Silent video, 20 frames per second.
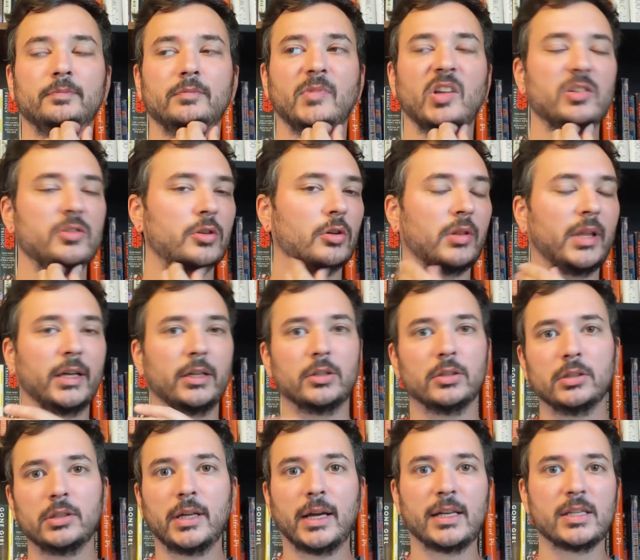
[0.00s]
there's no like
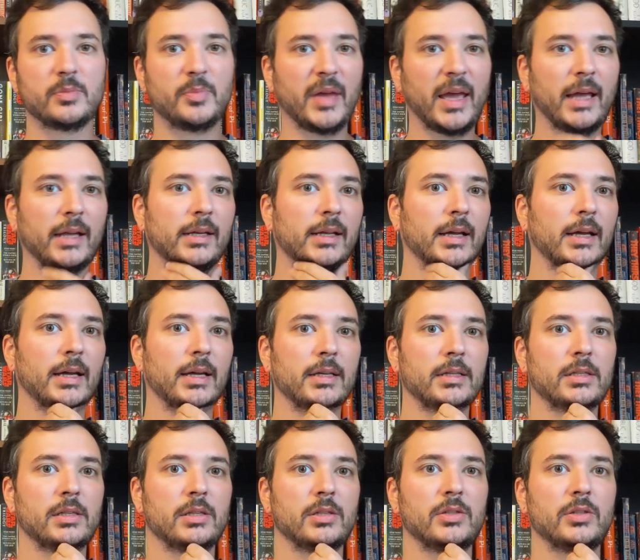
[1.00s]
good guys bad
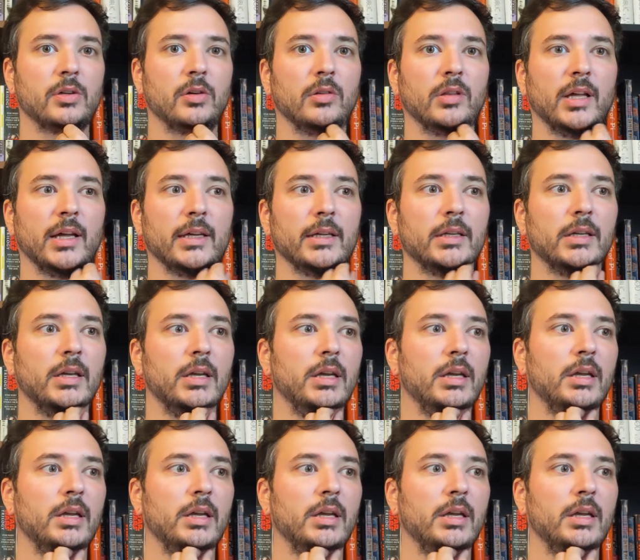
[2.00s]
guys so like